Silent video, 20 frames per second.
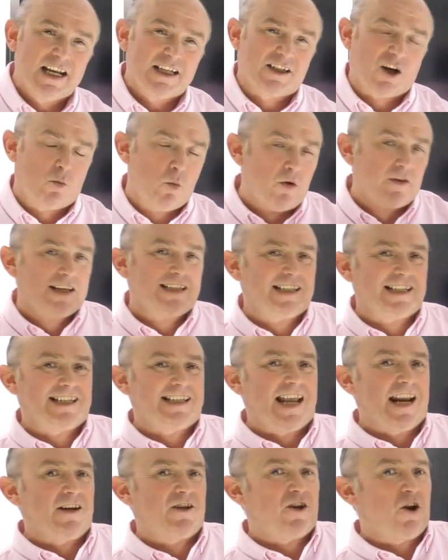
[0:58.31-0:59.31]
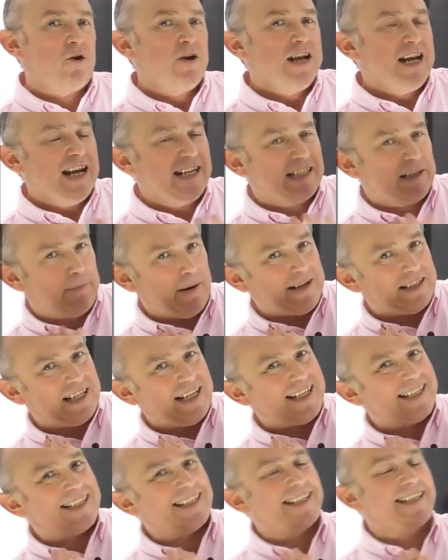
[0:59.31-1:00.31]
So what this is intended to do is to
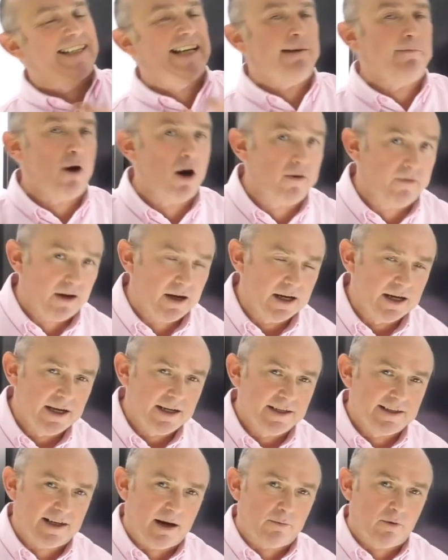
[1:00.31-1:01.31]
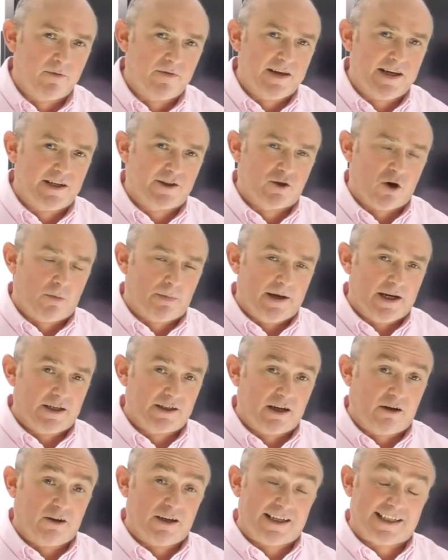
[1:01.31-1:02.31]
basically skim over some of these
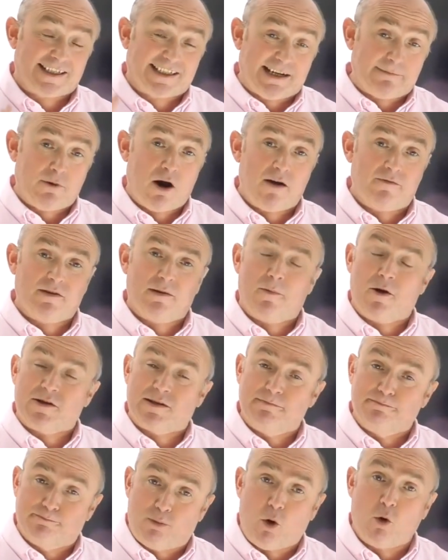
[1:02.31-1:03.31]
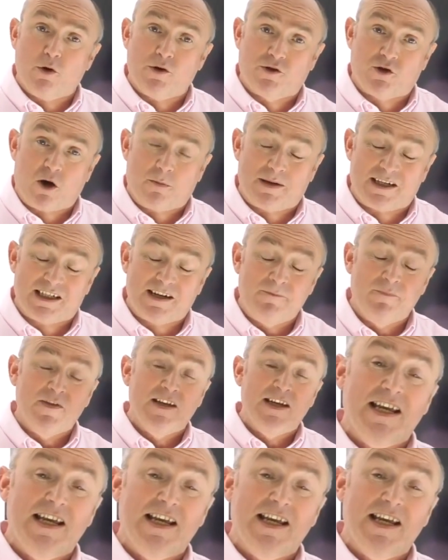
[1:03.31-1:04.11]
topics. I'm going to skim over the most important topics.